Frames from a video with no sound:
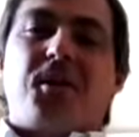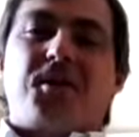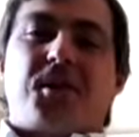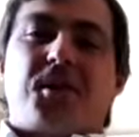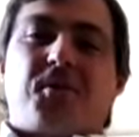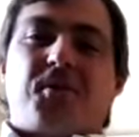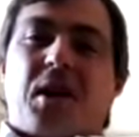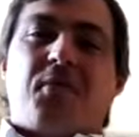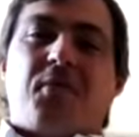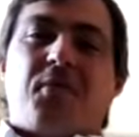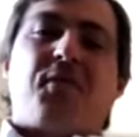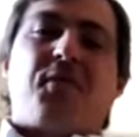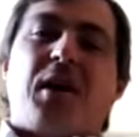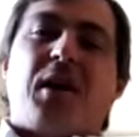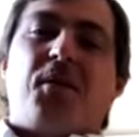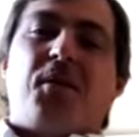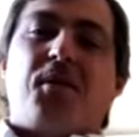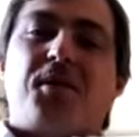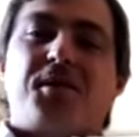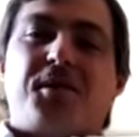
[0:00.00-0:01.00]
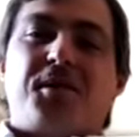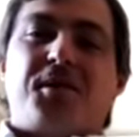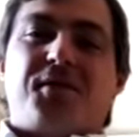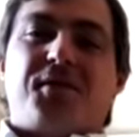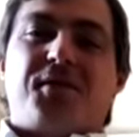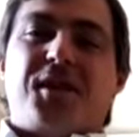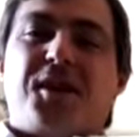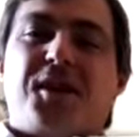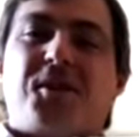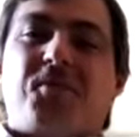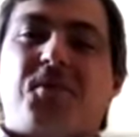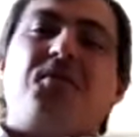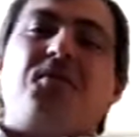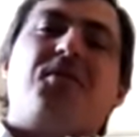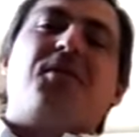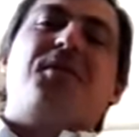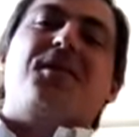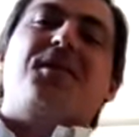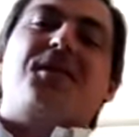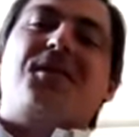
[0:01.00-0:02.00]
and grandfathers if they agree with
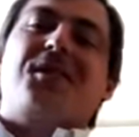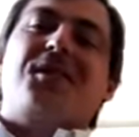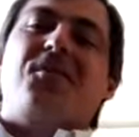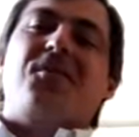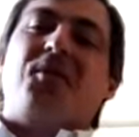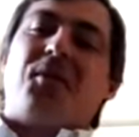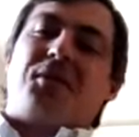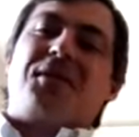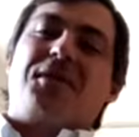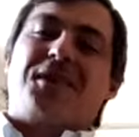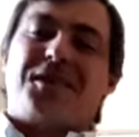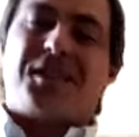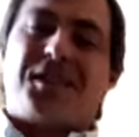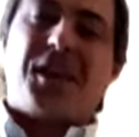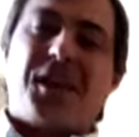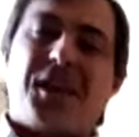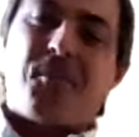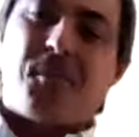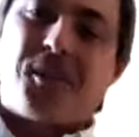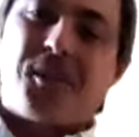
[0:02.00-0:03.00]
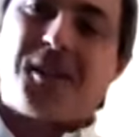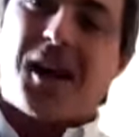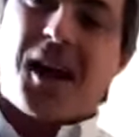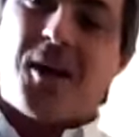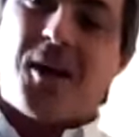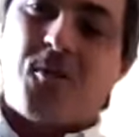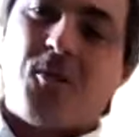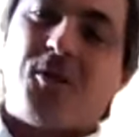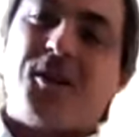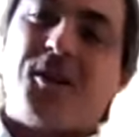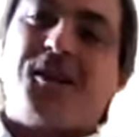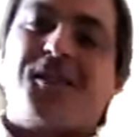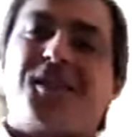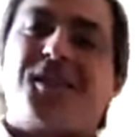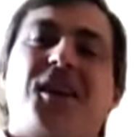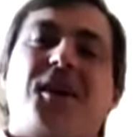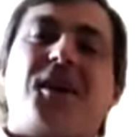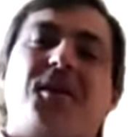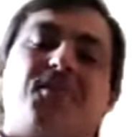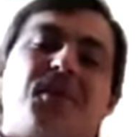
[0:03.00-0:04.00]
this statement. I wouldn't say
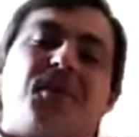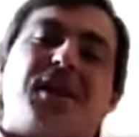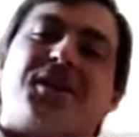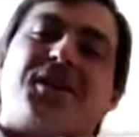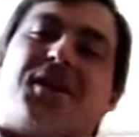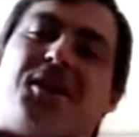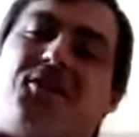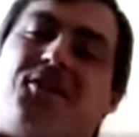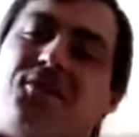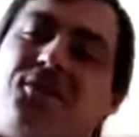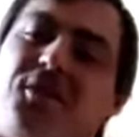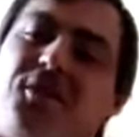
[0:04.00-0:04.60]
it myself.